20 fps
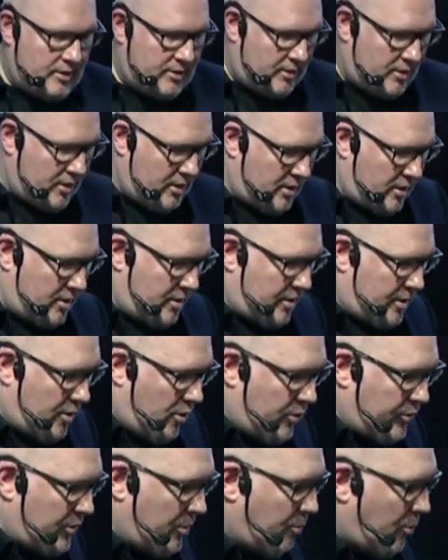the,
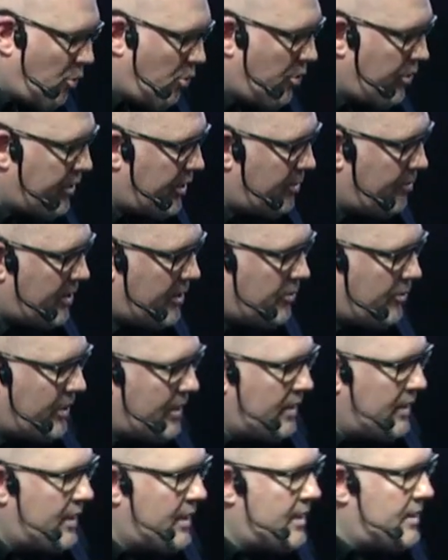on the border
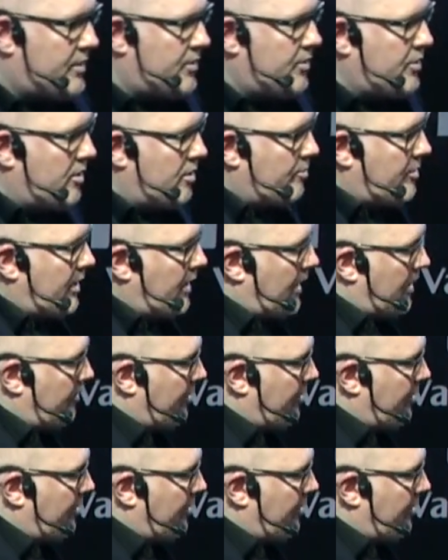between East Germany and